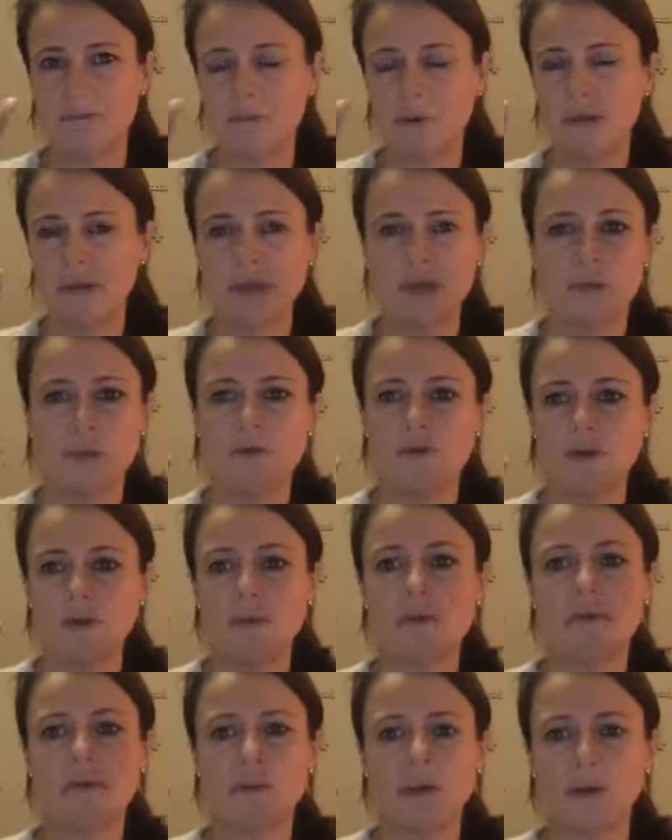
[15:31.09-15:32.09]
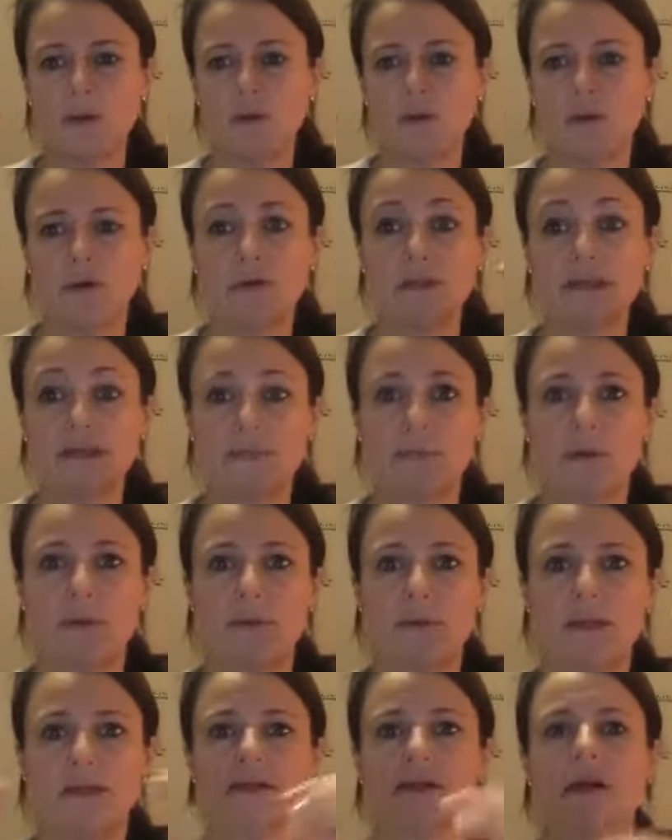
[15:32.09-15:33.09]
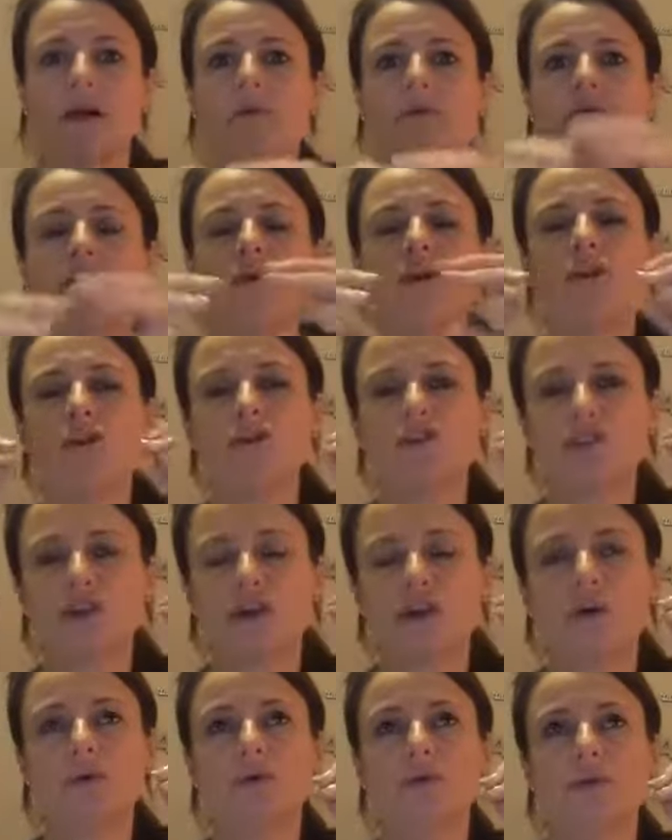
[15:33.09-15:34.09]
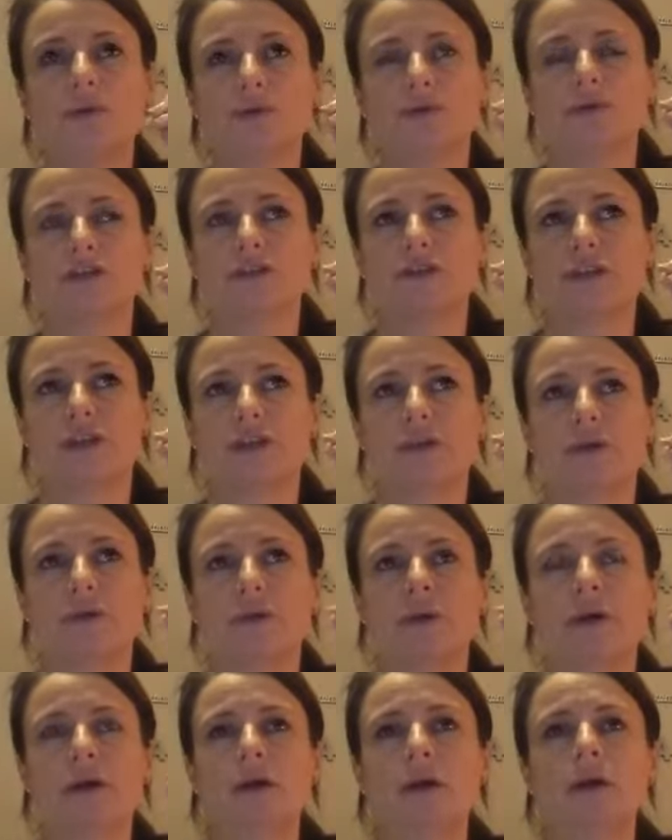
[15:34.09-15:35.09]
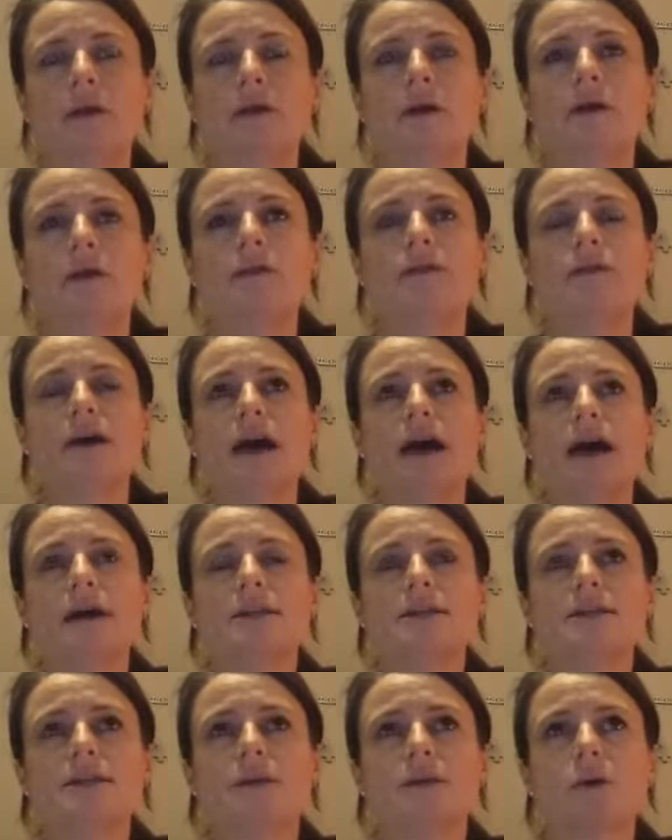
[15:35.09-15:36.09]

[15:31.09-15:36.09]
whether you agree with me or not at this moment in time, if we just hold on to that,